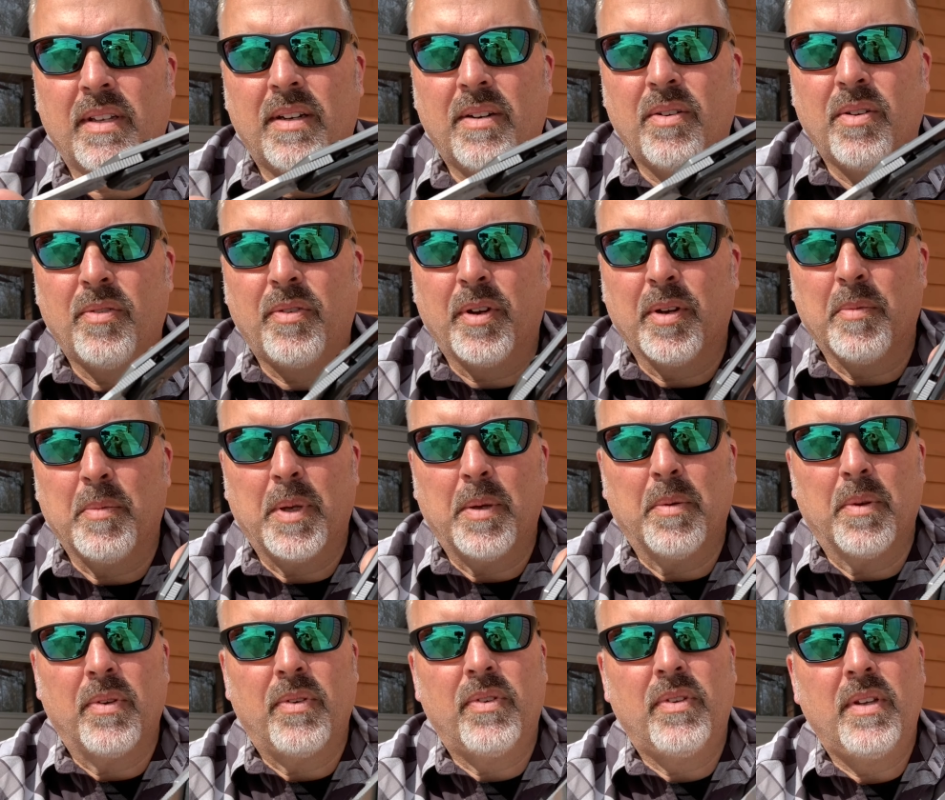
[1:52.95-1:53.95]
I don't know if you're going to be
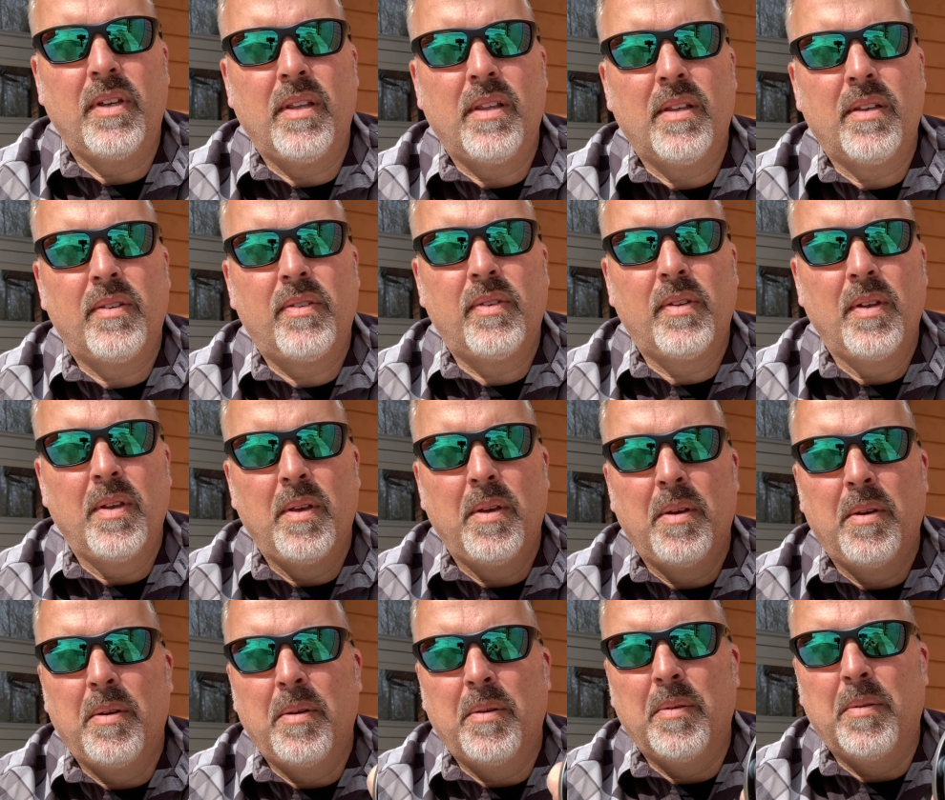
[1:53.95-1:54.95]
able to see this,
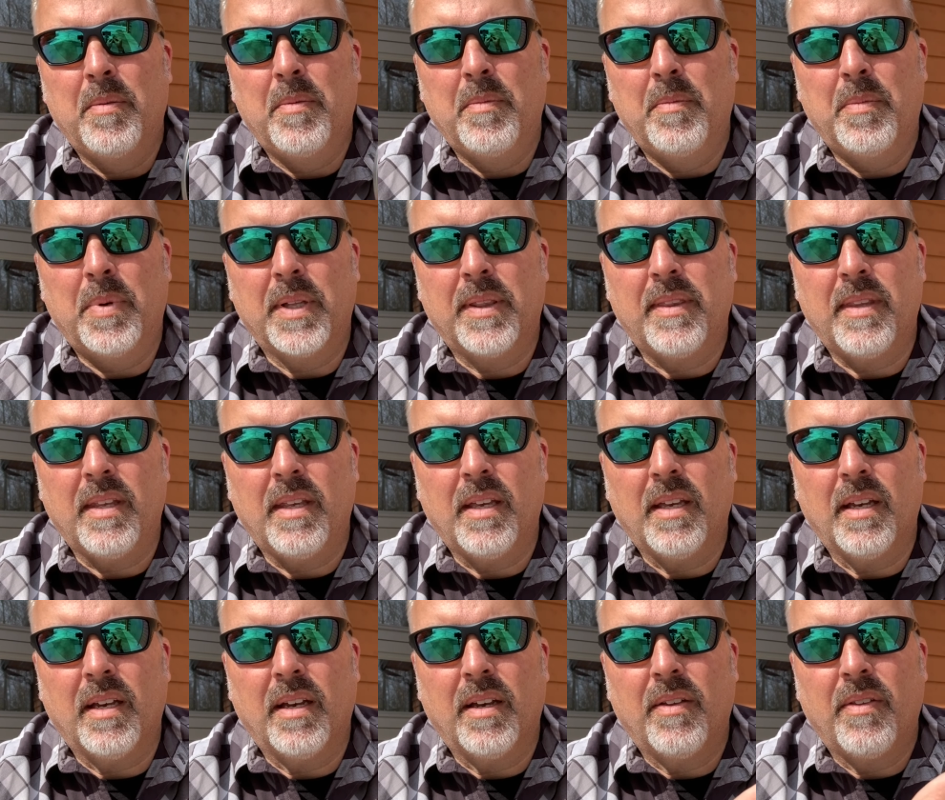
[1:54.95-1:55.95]
but
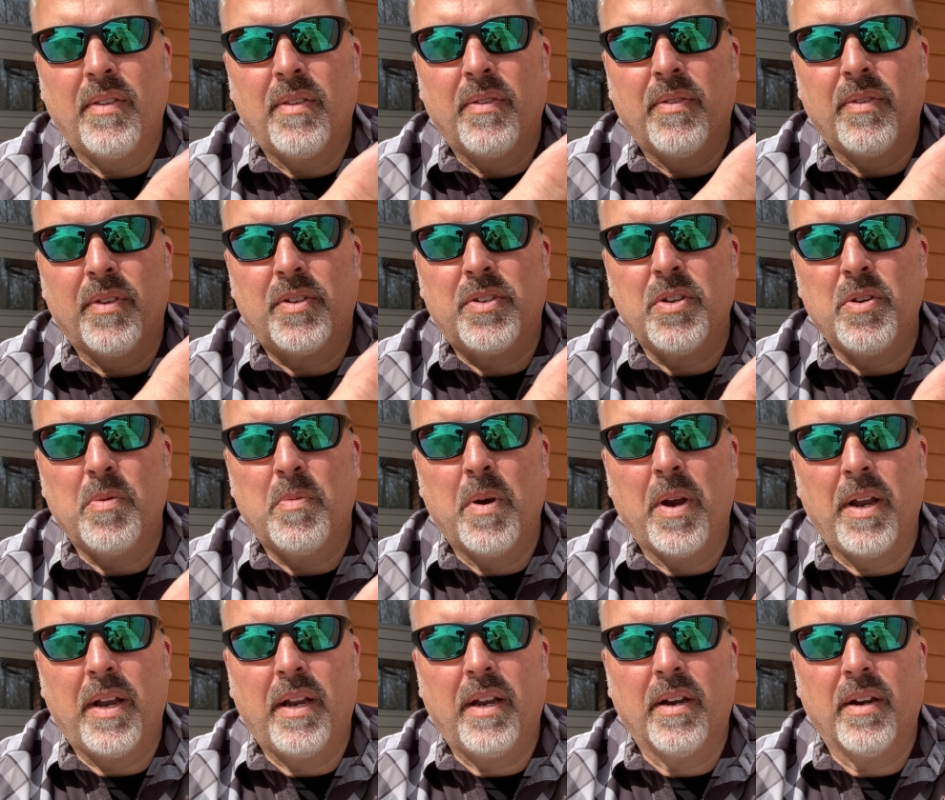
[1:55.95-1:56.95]
the tube
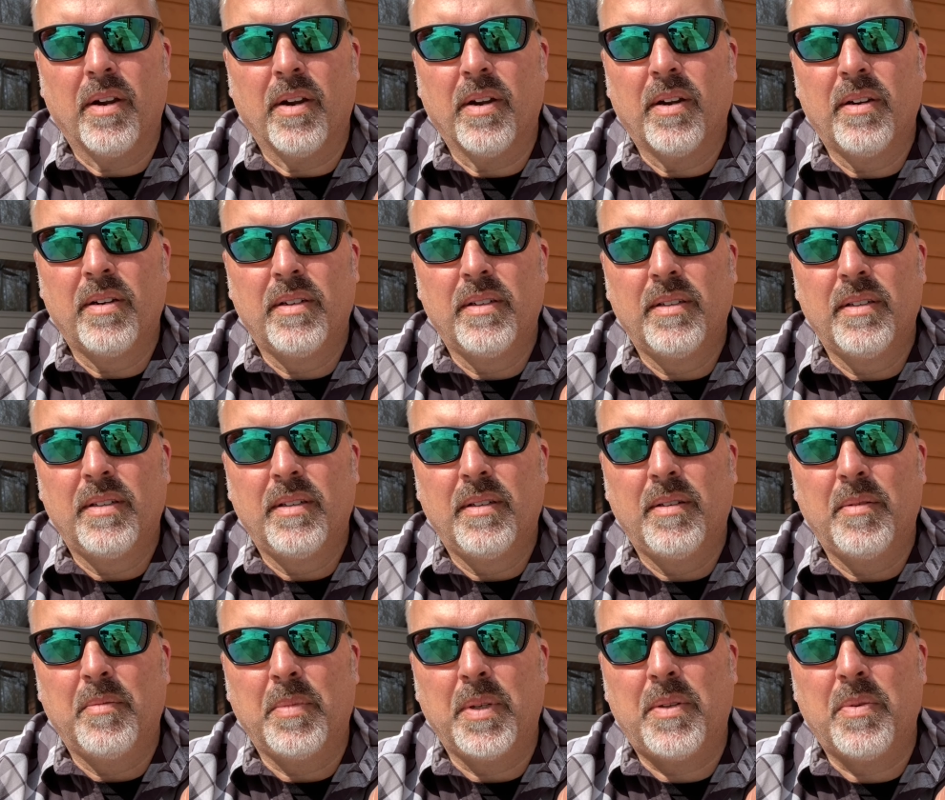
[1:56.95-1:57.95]
right here
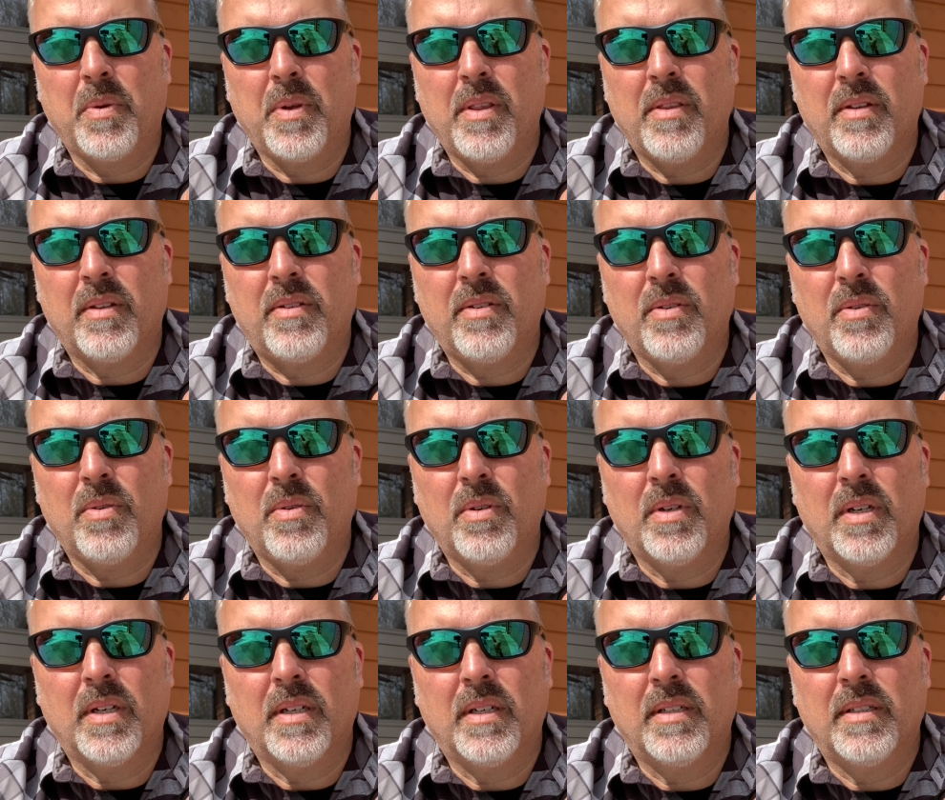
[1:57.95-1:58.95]
between the
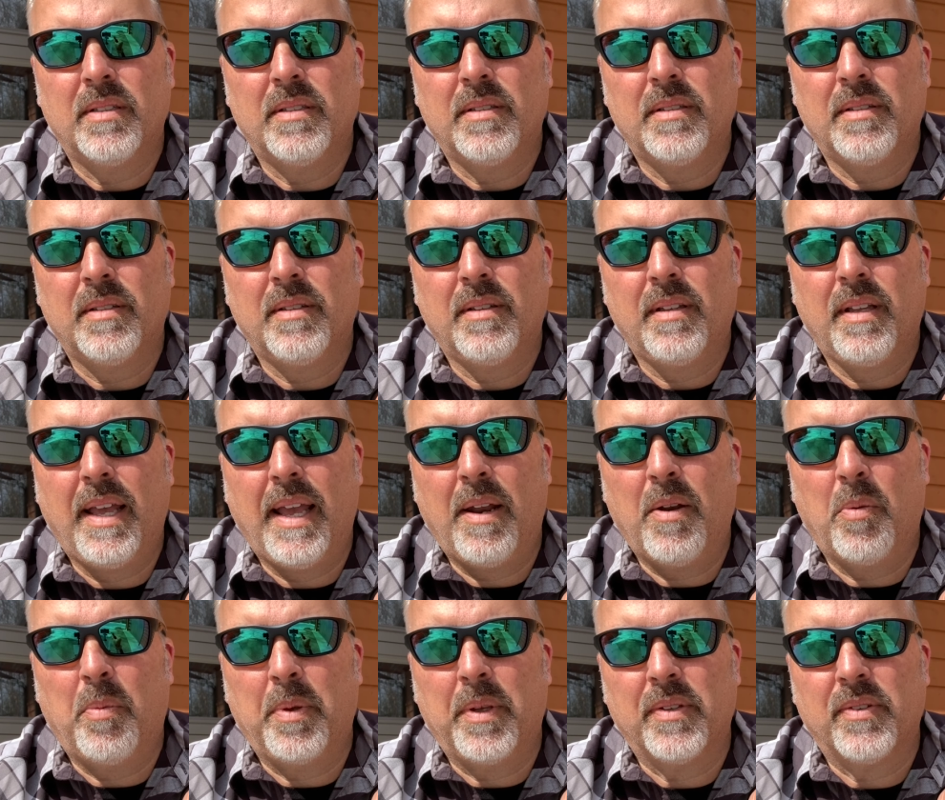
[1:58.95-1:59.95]
two
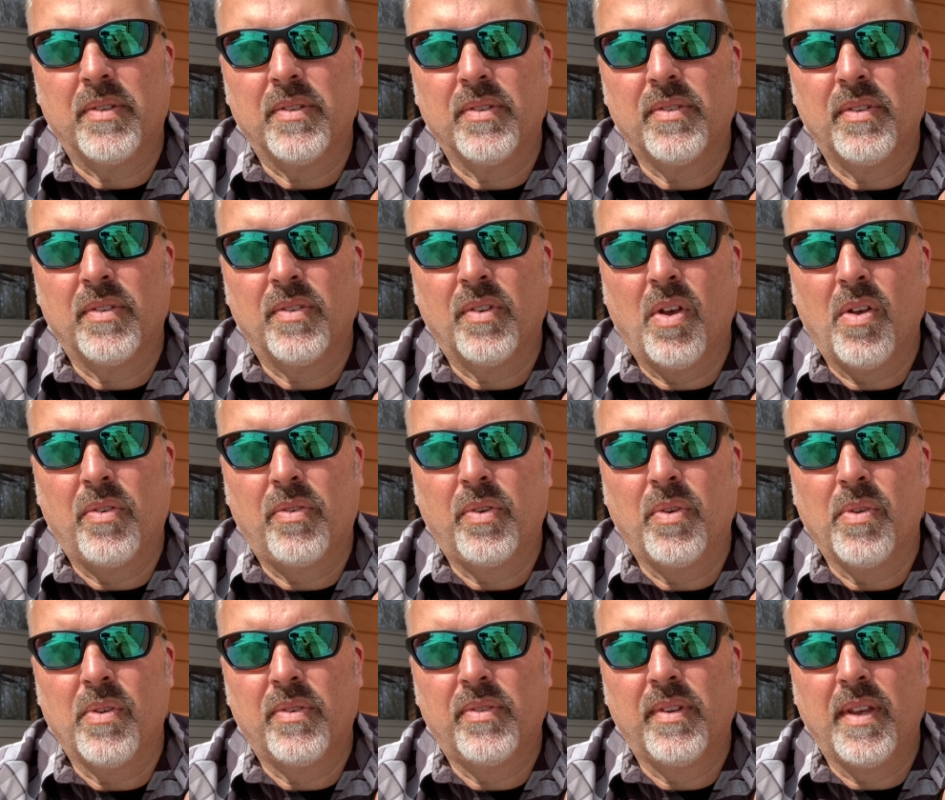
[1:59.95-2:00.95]
handle pieces is
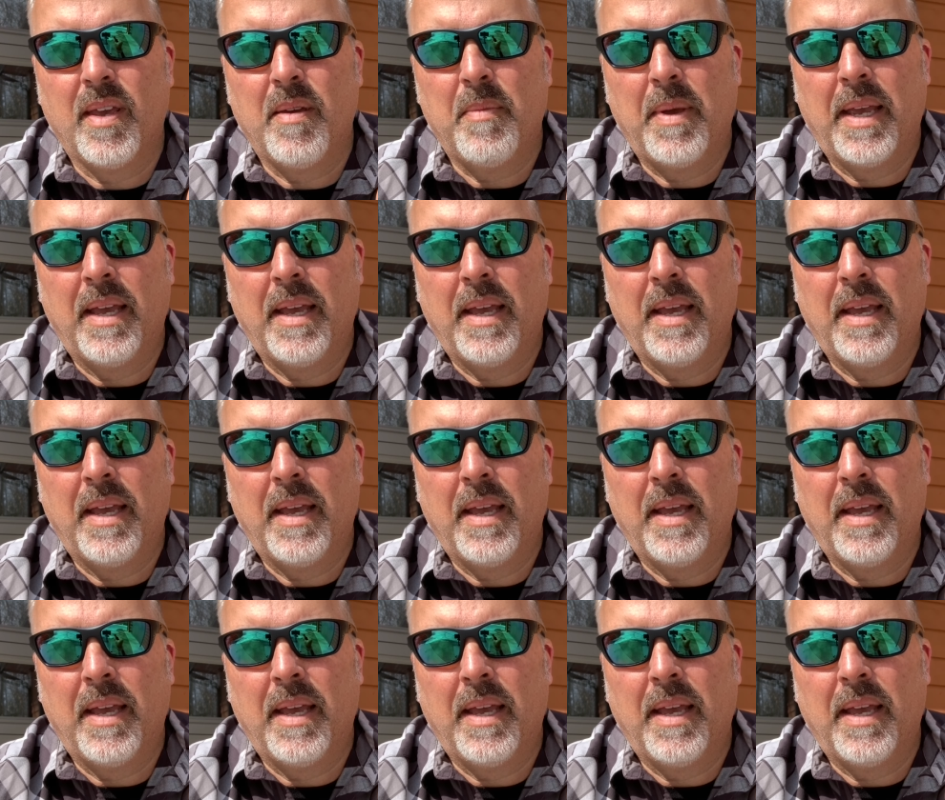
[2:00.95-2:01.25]
also the same